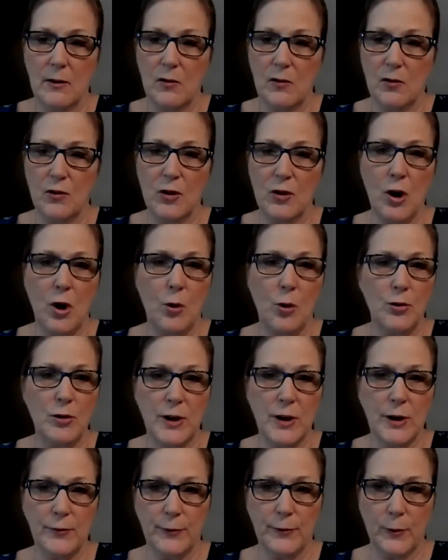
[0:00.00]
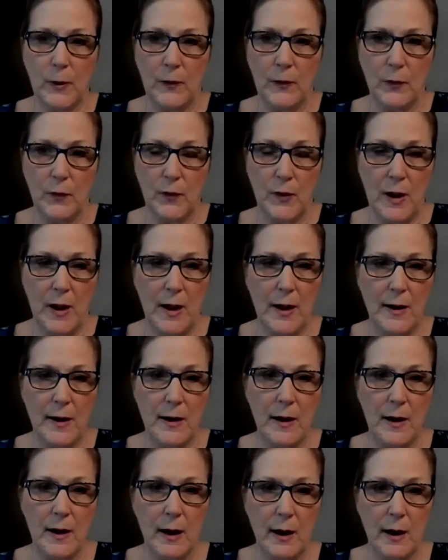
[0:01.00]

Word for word: it's no different than